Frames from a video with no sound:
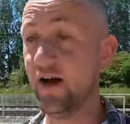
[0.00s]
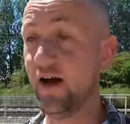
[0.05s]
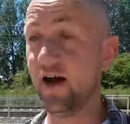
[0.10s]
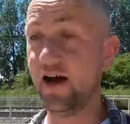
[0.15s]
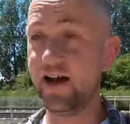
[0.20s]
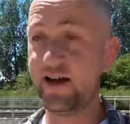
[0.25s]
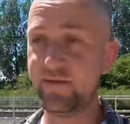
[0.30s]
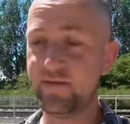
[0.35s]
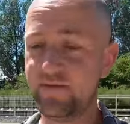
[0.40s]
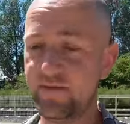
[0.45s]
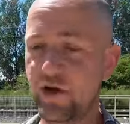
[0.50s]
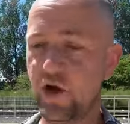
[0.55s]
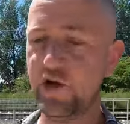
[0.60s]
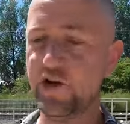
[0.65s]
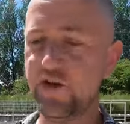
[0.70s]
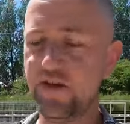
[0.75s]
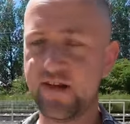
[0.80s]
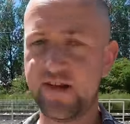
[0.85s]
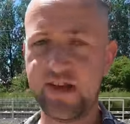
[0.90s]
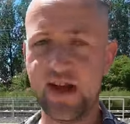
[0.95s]
I
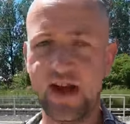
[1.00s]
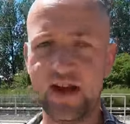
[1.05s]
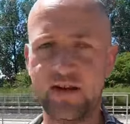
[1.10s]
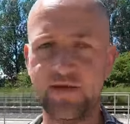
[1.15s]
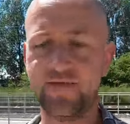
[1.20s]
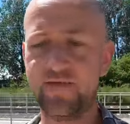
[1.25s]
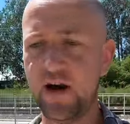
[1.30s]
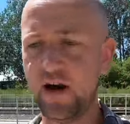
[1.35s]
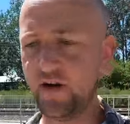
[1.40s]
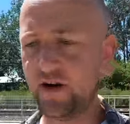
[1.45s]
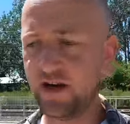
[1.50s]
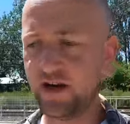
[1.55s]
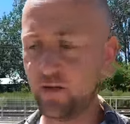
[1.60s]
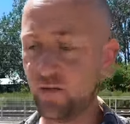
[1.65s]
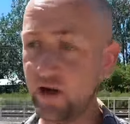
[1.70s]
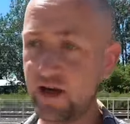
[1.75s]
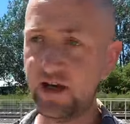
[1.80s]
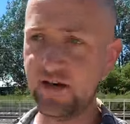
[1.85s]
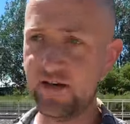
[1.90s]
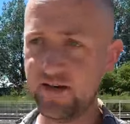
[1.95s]
understand very,
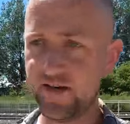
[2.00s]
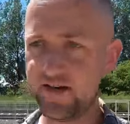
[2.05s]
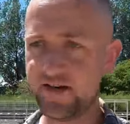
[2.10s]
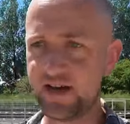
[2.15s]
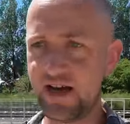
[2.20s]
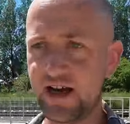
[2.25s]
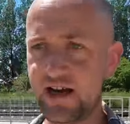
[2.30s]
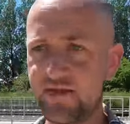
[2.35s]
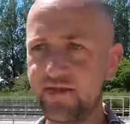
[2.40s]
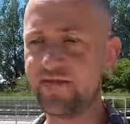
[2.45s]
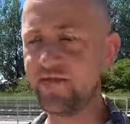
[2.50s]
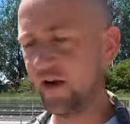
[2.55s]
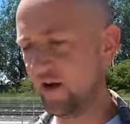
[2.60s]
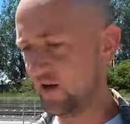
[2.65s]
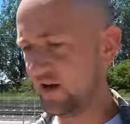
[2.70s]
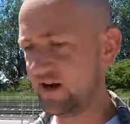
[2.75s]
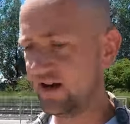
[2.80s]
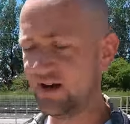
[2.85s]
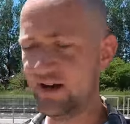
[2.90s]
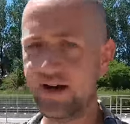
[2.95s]
we understand
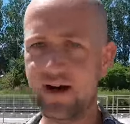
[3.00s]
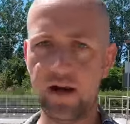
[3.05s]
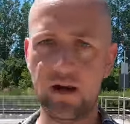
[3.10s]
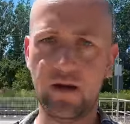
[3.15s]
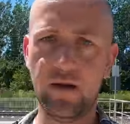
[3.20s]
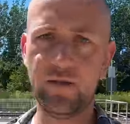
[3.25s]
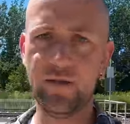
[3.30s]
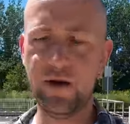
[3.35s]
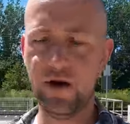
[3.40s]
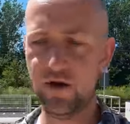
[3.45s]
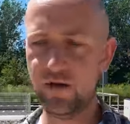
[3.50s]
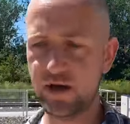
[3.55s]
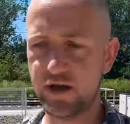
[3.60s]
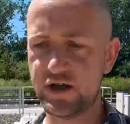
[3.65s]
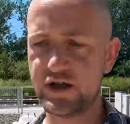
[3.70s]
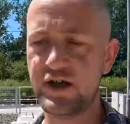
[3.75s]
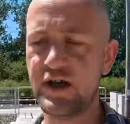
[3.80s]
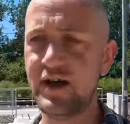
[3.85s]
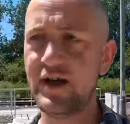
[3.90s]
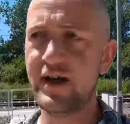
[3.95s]
very little
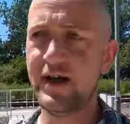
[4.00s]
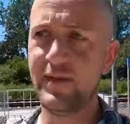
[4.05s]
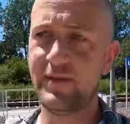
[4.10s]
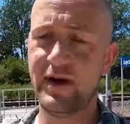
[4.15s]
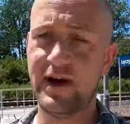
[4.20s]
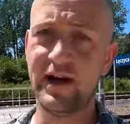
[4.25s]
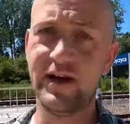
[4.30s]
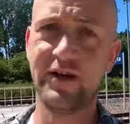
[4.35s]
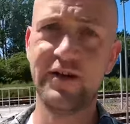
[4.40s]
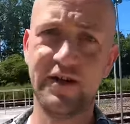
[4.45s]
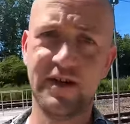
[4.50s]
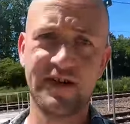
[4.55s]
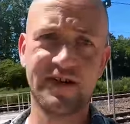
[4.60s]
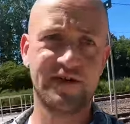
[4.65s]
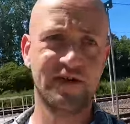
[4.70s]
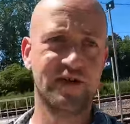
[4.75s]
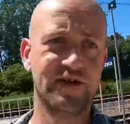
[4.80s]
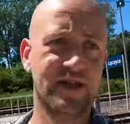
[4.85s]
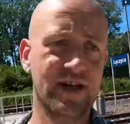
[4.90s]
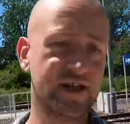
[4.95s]
Polish, but I
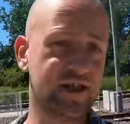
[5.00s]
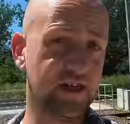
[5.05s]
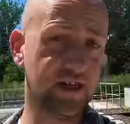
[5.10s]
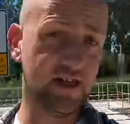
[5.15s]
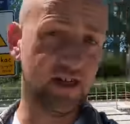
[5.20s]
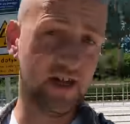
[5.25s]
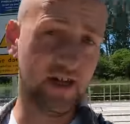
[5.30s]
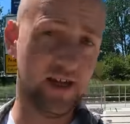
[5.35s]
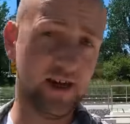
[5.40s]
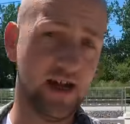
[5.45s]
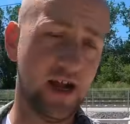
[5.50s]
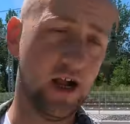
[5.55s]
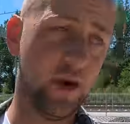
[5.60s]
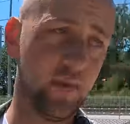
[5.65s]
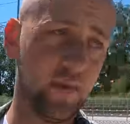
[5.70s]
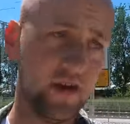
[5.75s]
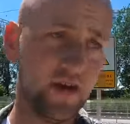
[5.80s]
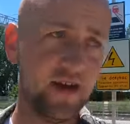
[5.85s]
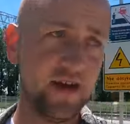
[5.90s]
understood that she needed help.